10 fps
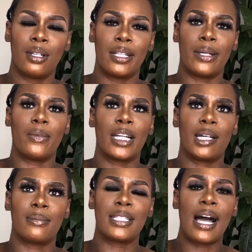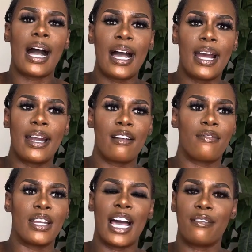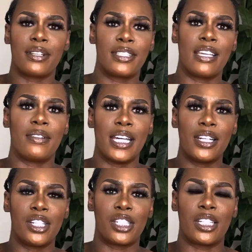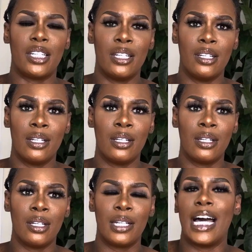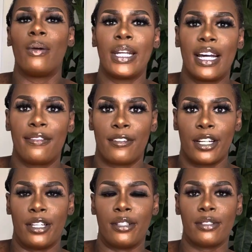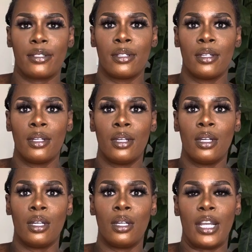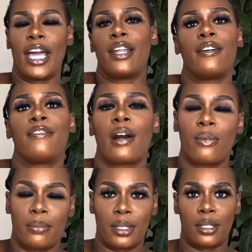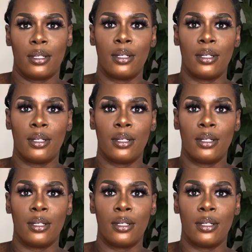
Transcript: Then when I'm tired of not receiving energy, now we're not friends. Now you don't fuck with me.